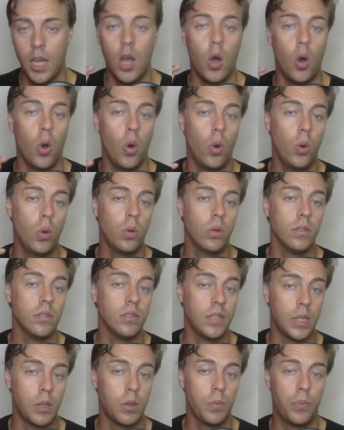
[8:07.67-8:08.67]
or
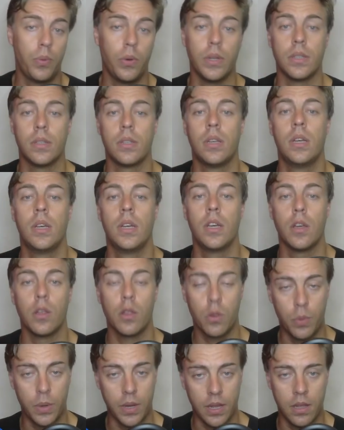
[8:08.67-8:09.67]

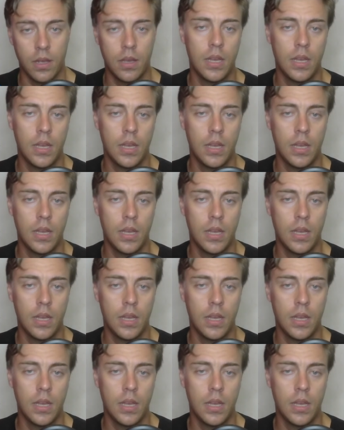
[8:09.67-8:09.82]
0.3